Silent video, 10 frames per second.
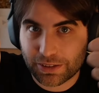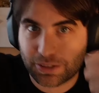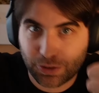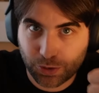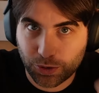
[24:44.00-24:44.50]

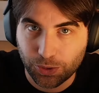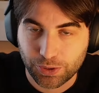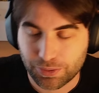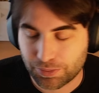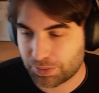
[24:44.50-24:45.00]
good,
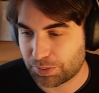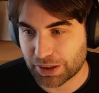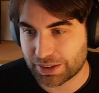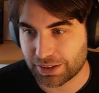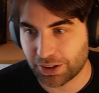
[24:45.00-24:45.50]
but
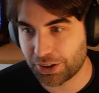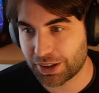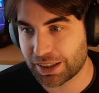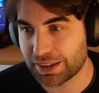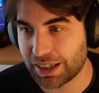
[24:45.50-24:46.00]
other
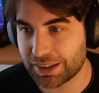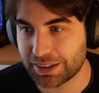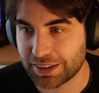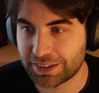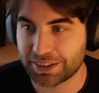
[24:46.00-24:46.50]
than that,
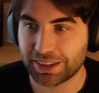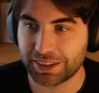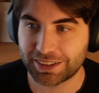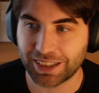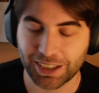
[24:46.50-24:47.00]
it's
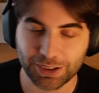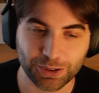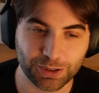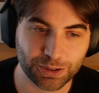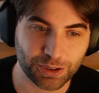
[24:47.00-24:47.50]
hard
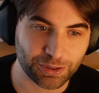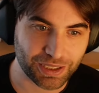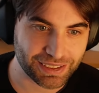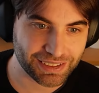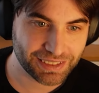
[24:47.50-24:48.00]
to
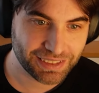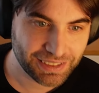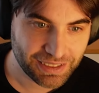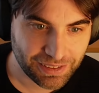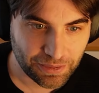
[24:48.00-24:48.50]
showcase.
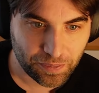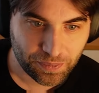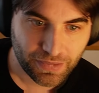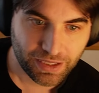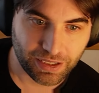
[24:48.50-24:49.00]

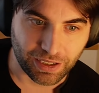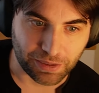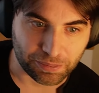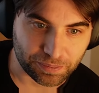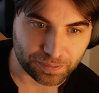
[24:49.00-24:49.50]

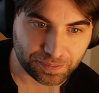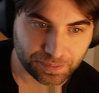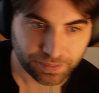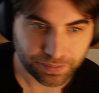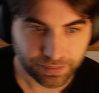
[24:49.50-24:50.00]
But
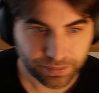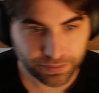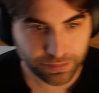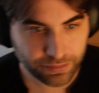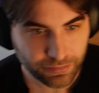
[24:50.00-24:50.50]

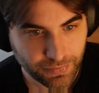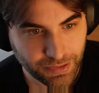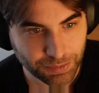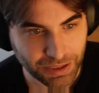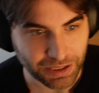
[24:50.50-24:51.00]

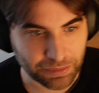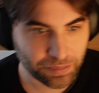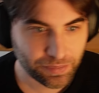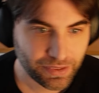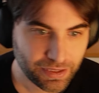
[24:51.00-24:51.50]
yeah,
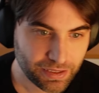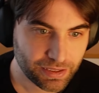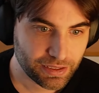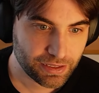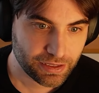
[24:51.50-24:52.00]

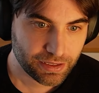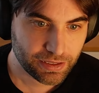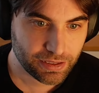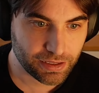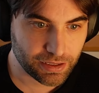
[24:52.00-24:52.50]

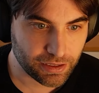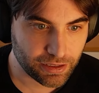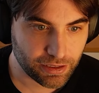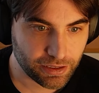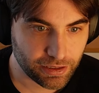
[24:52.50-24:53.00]

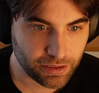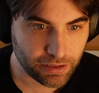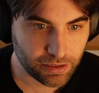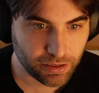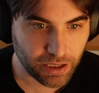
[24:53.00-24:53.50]

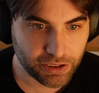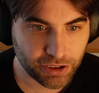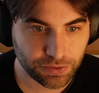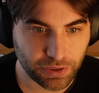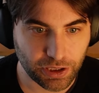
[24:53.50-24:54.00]
I just
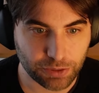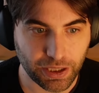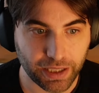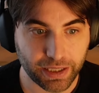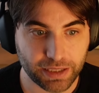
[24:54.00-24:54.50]
found out I
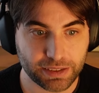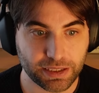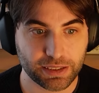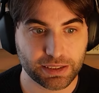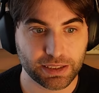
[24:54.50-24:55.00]
can't send
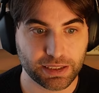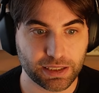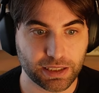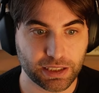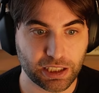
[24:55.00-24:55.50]
signal
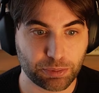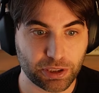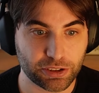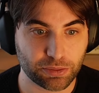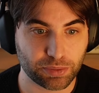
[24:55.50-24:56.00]
in
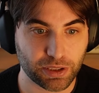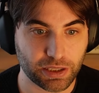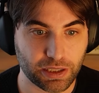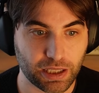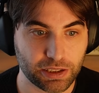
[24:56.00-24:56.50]
animation player.
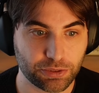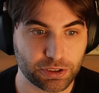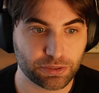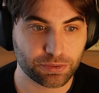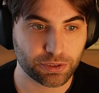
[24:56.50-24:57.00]
Any
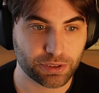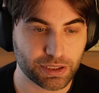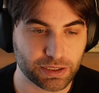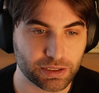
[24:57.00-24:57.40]
reason for this?